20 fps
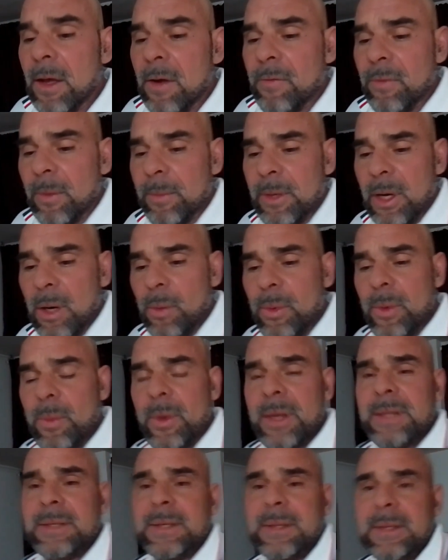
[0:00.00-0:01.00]
From there, we
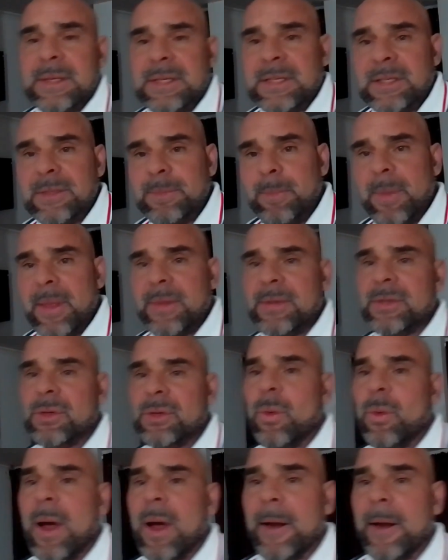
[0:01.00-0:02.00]
went to the Smith
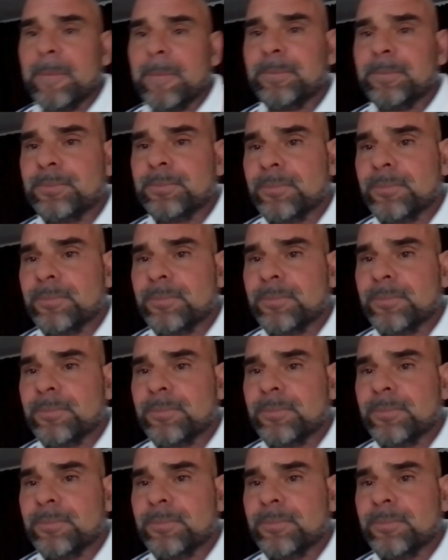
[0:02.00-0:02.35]
squat.